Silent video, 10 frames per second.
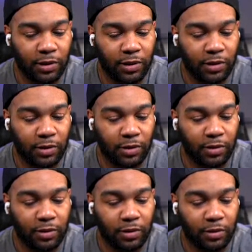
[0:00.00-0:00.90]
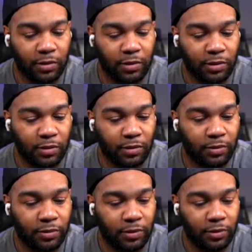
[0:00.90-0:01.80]

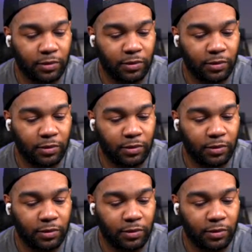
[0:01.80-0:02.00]
Nobody speaks.